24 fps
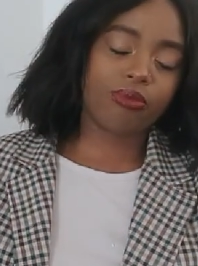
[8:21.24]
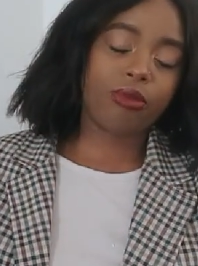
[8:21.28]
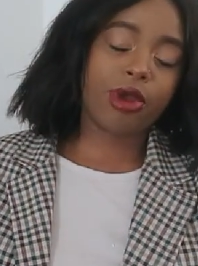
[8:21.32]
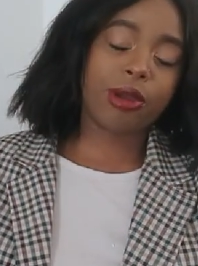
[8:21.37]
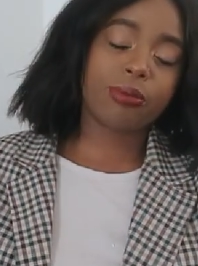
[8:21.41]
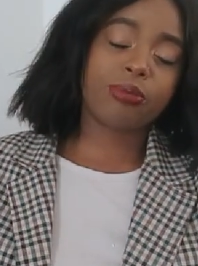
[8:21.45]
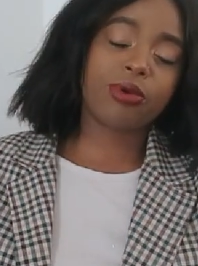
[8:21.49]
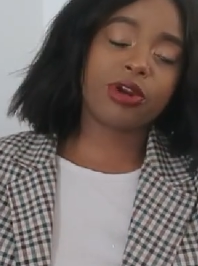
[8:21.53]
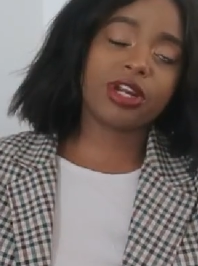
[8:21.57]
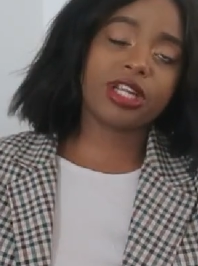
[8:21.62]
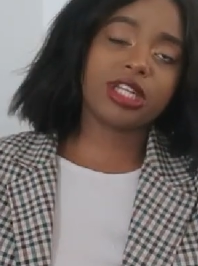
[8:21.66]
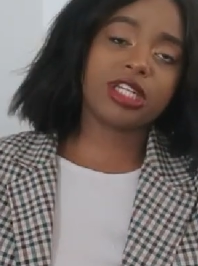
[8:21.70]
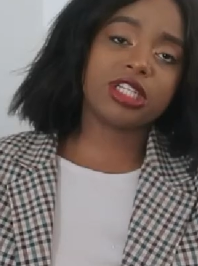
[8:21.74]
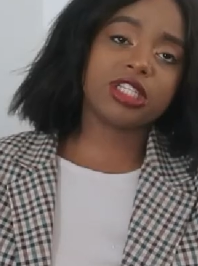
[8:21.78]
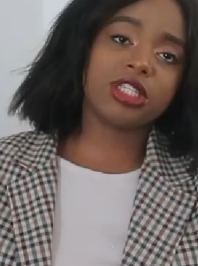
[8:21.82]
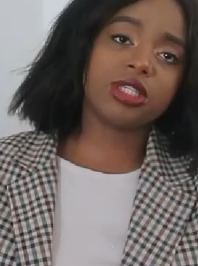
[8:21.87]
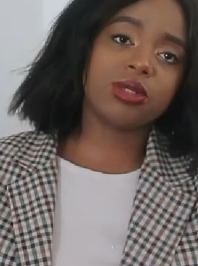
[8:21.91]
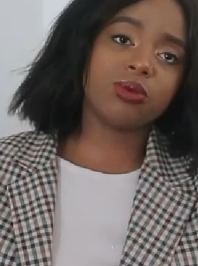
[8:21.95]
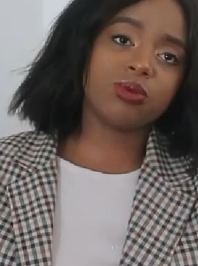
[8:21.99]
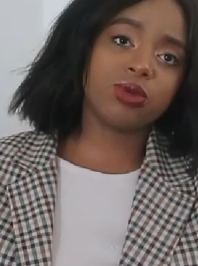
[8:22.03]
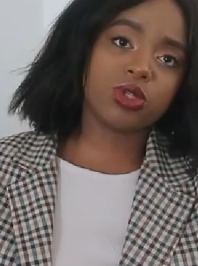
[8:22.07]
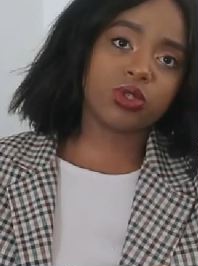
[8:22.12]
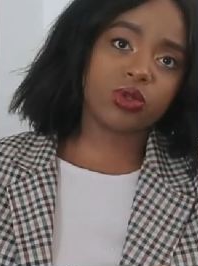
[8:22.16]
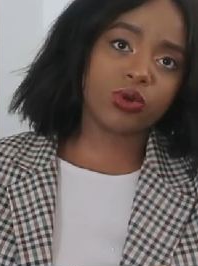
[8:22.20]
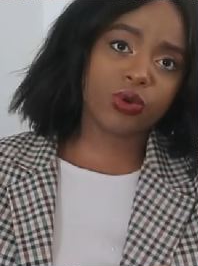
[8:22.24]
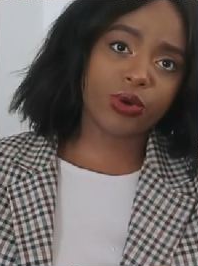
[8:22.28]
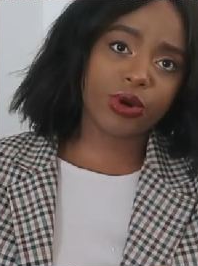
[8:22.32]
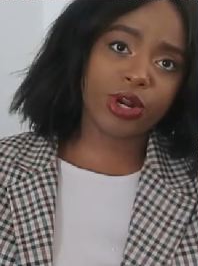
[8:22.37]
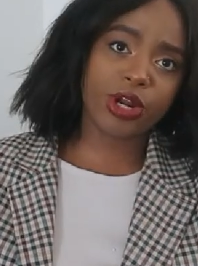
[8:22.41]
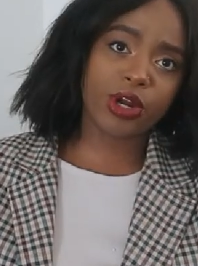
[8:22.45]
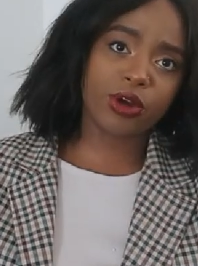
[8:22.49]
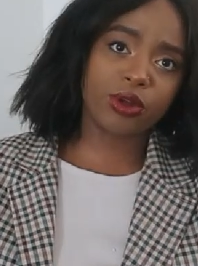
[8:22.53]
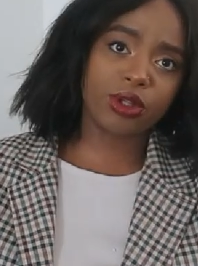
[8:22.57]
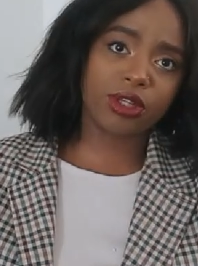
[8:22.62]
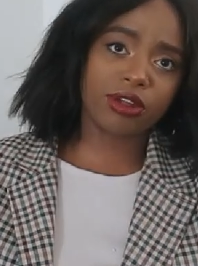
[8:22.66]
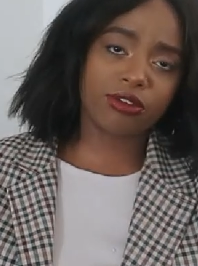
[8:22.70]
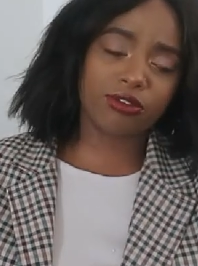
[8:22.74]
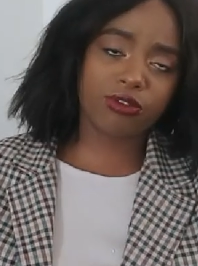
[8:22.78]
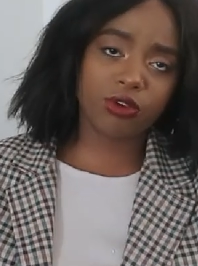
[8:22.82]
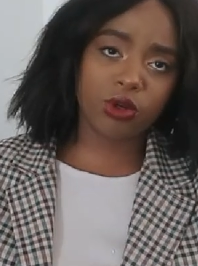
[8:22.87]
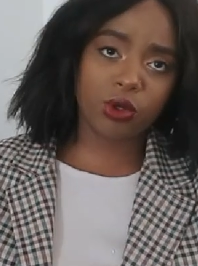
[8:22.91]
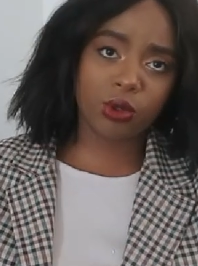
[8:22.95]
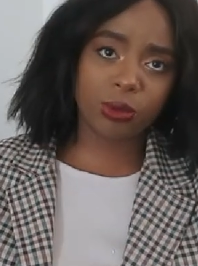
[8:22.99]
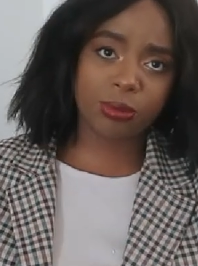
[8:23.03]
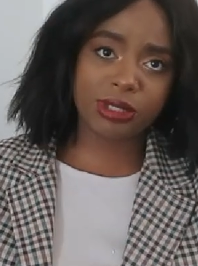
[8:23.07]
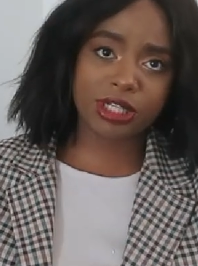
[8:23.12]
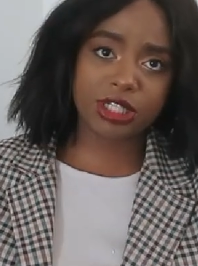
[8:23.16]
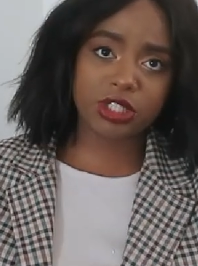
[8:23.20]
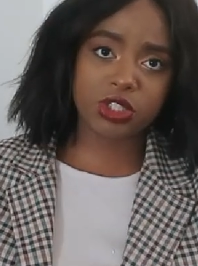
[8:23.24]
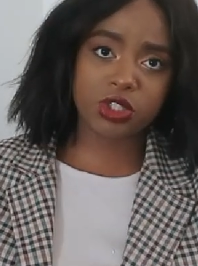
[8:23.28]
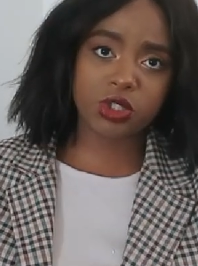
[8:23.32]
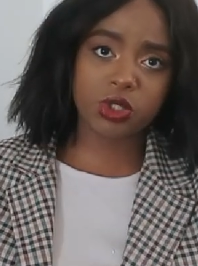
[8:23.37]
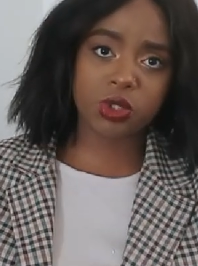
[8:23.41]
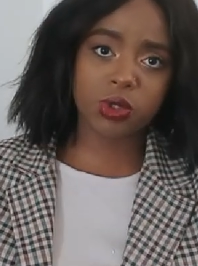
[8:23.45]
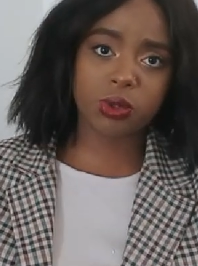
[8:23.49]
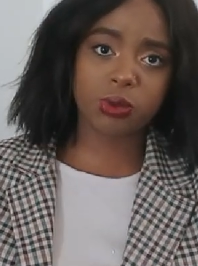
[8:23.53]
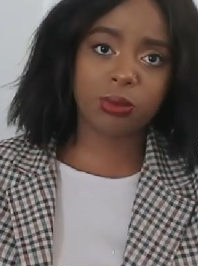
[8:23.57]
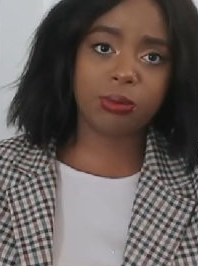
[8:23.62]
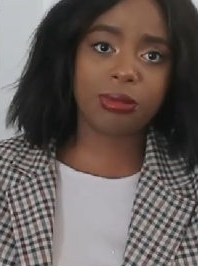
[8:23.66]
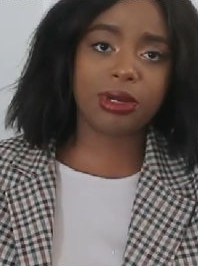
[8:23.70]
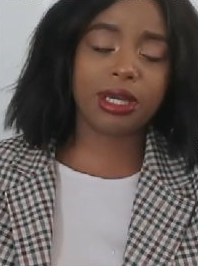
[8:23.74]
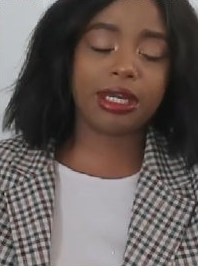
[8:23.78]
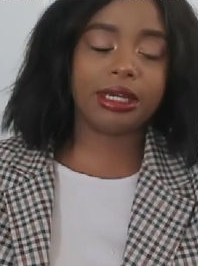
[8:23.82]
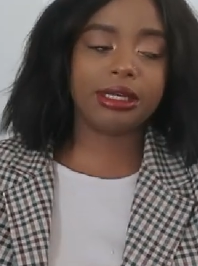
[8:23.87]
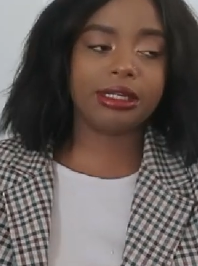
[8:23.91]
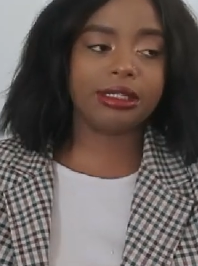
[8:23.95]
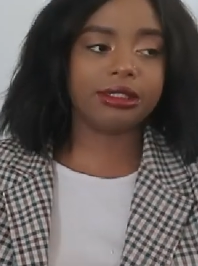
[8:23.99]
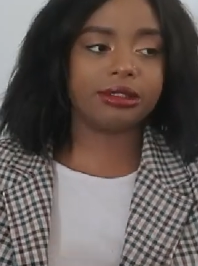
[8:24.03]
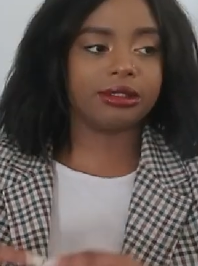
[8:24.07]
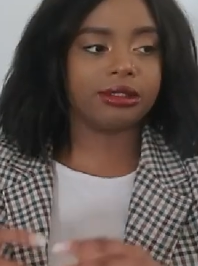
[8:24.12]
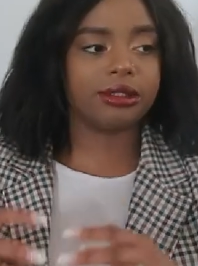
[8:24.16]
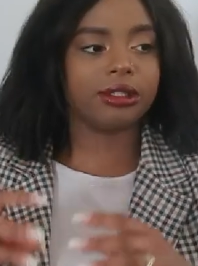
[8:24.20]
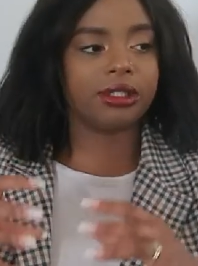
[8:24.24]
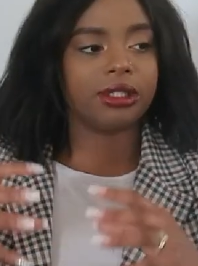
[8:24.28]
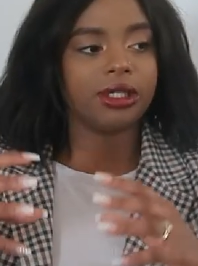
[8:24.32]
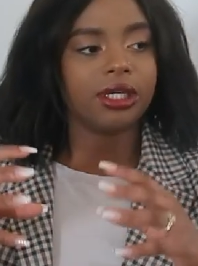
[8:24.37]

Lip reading: my pregnancy was growing on the fallopian tube, and